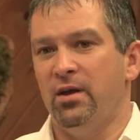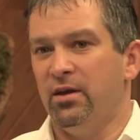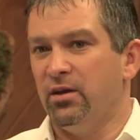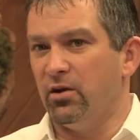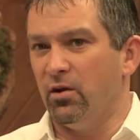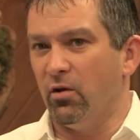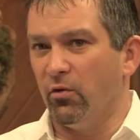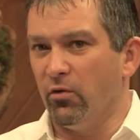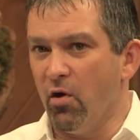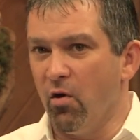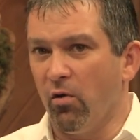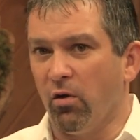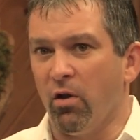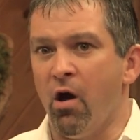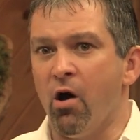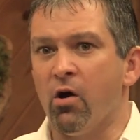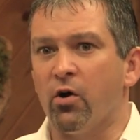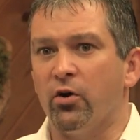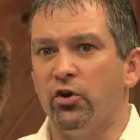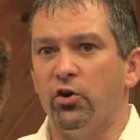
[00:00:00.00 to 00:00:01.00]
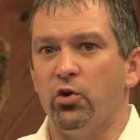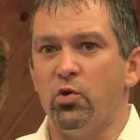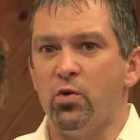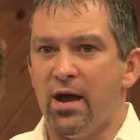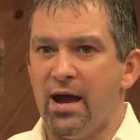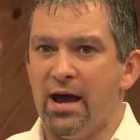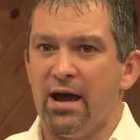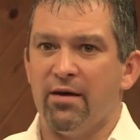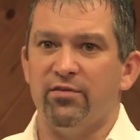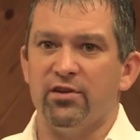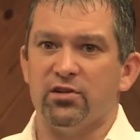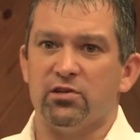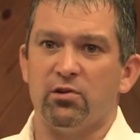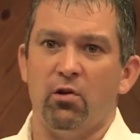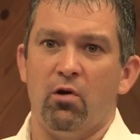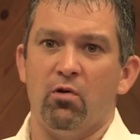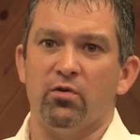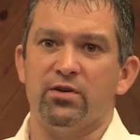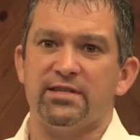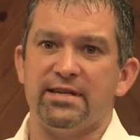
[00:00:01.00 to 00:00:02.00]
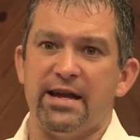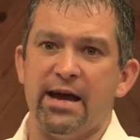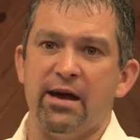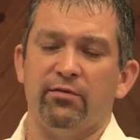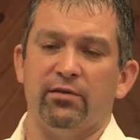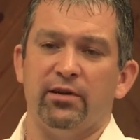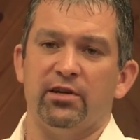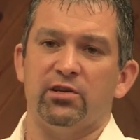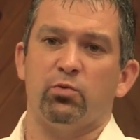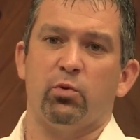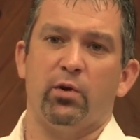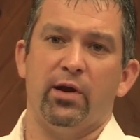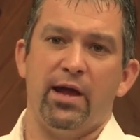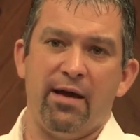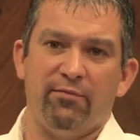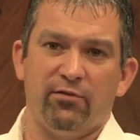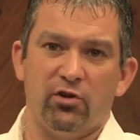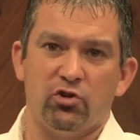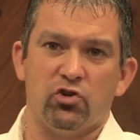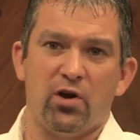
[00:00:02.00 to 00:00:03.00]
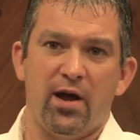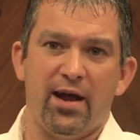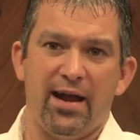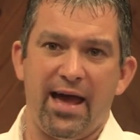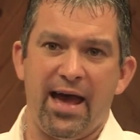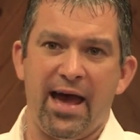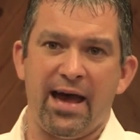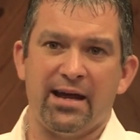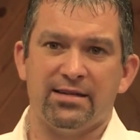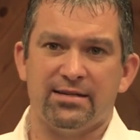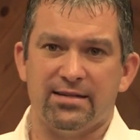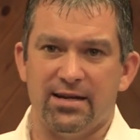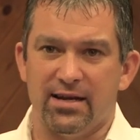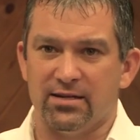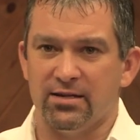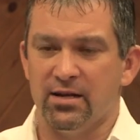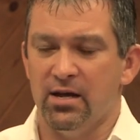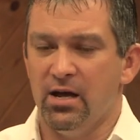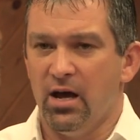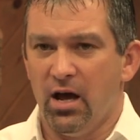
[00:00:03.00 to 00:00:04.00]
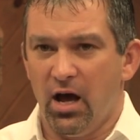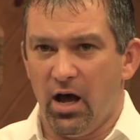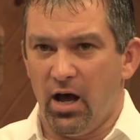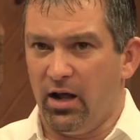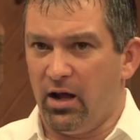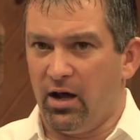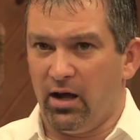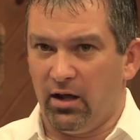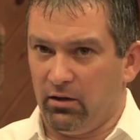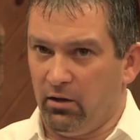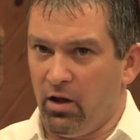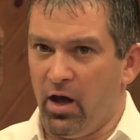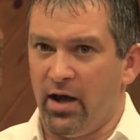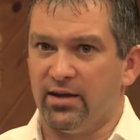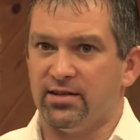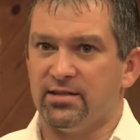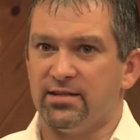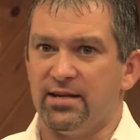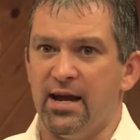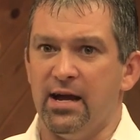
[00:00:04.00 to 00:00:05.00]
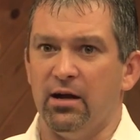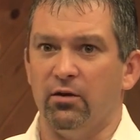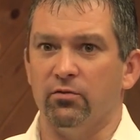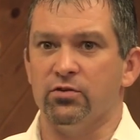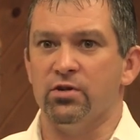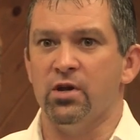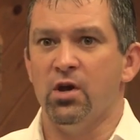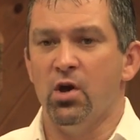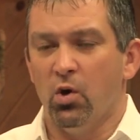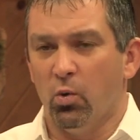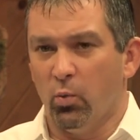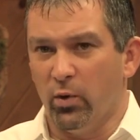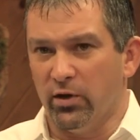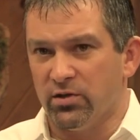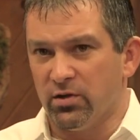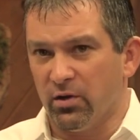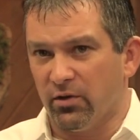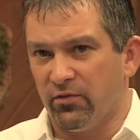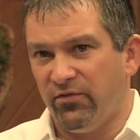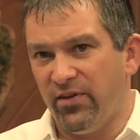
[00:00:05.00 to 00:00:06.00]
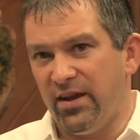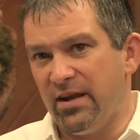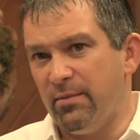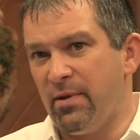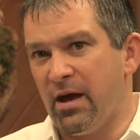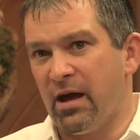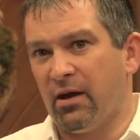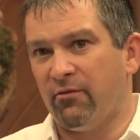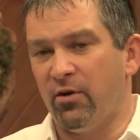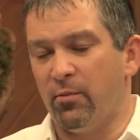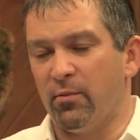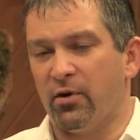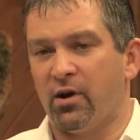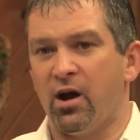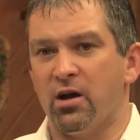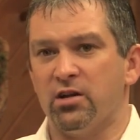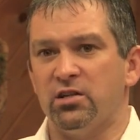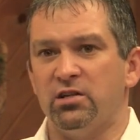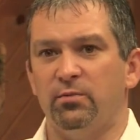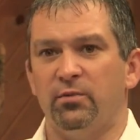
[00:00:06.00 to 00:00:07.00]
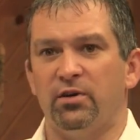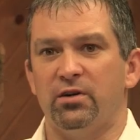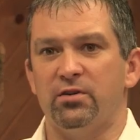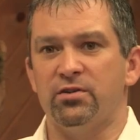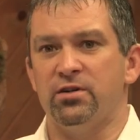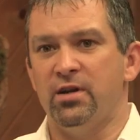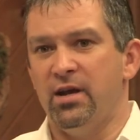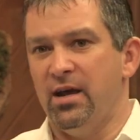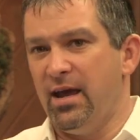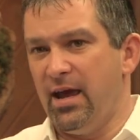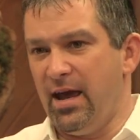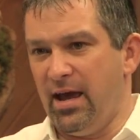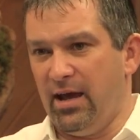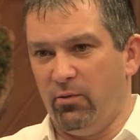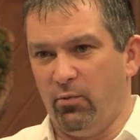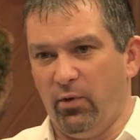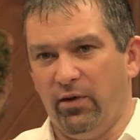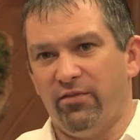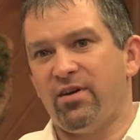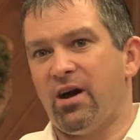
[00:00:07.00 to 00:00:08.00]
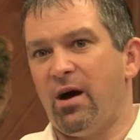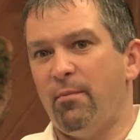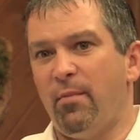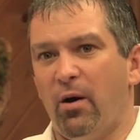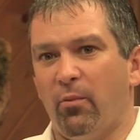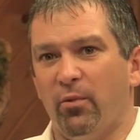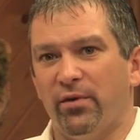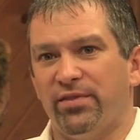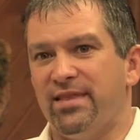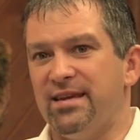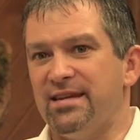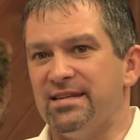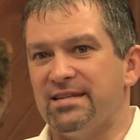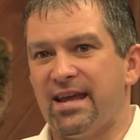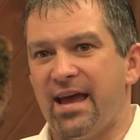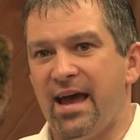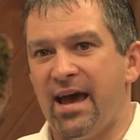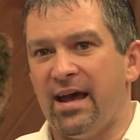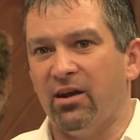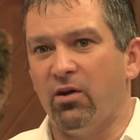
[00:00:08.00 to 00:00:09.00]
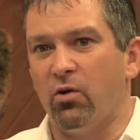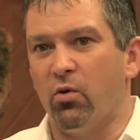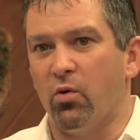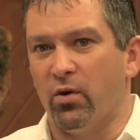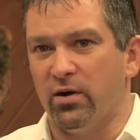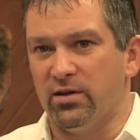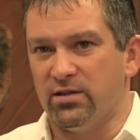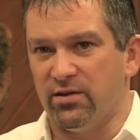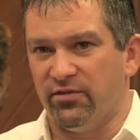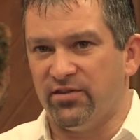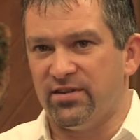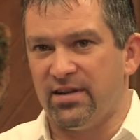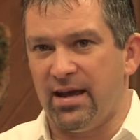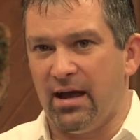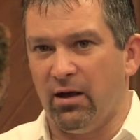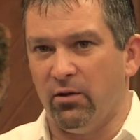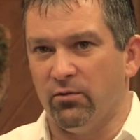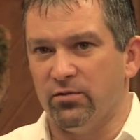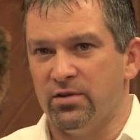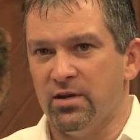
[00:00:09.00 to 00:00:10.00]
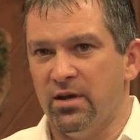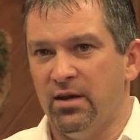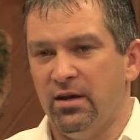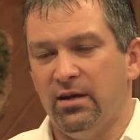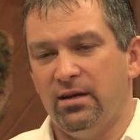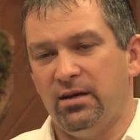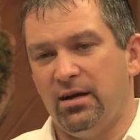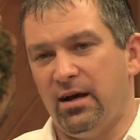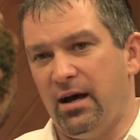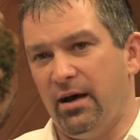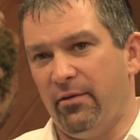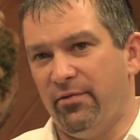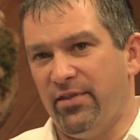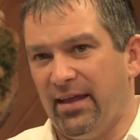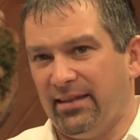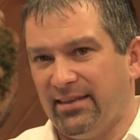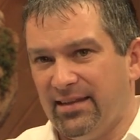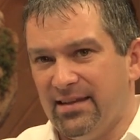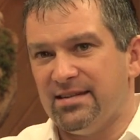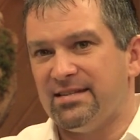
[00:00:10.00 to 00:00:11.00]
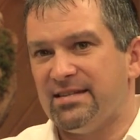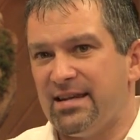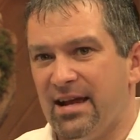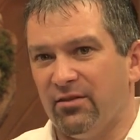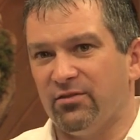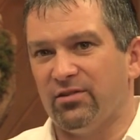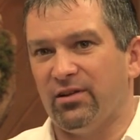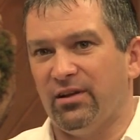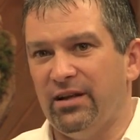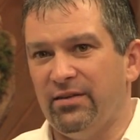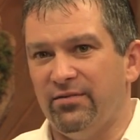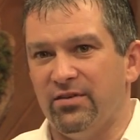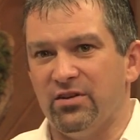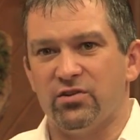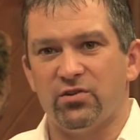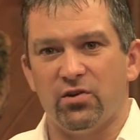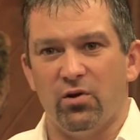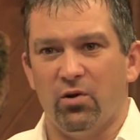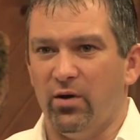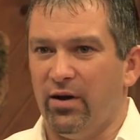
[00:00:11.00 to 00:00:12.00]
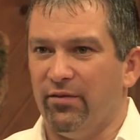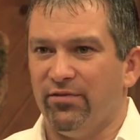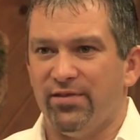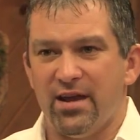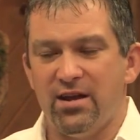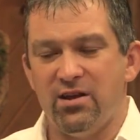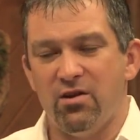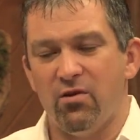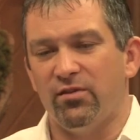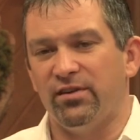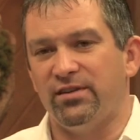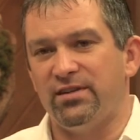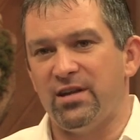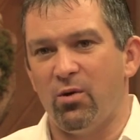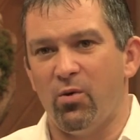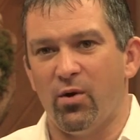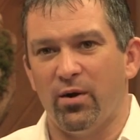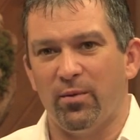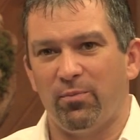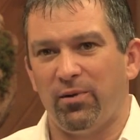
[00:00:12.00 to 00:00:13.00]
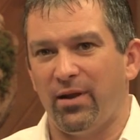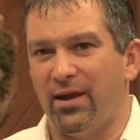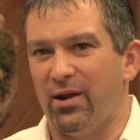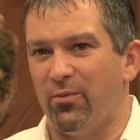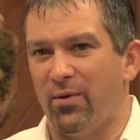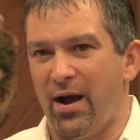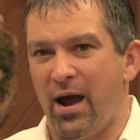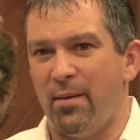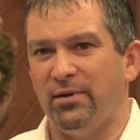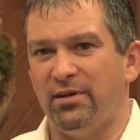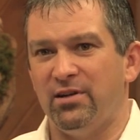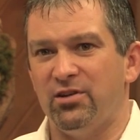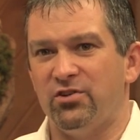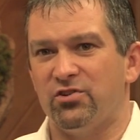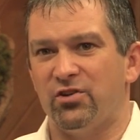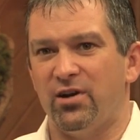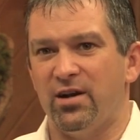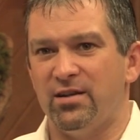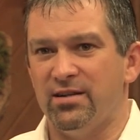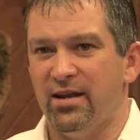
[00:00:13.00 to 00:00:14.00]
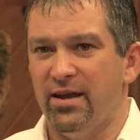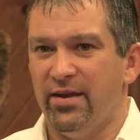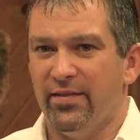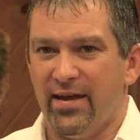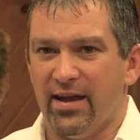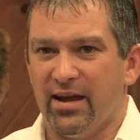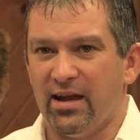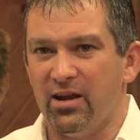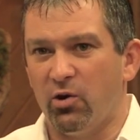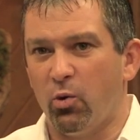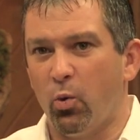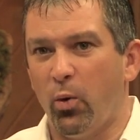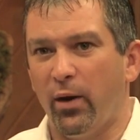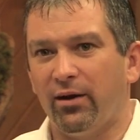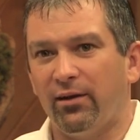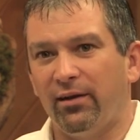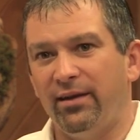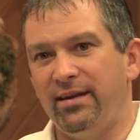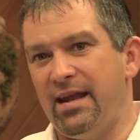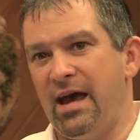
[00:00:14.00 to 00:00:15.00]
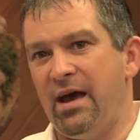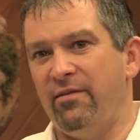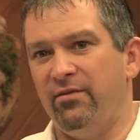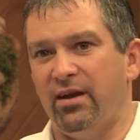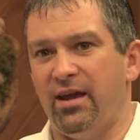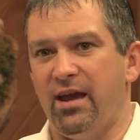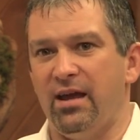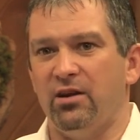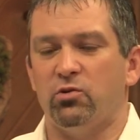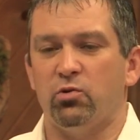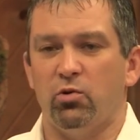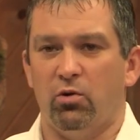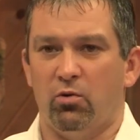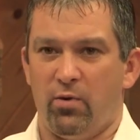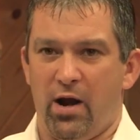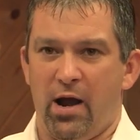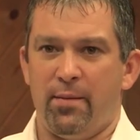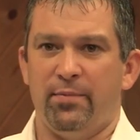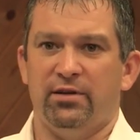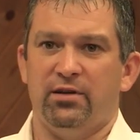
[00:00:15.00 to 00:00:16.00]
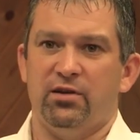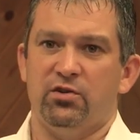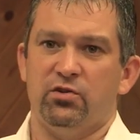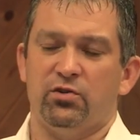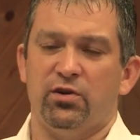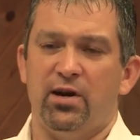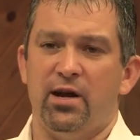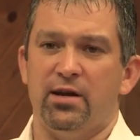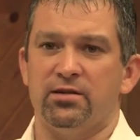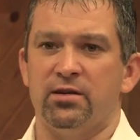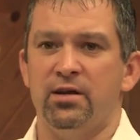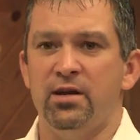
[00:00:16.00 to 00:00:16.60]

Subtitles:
You know, no longer do you have this long sound list where you have to try to access a lot of sounds. We took feedback from our customers and we've come up with these categories of sounds that these sounds live in. So if they know that they want to play a rabbit distress, they can quickly navigate to a rabbit distress.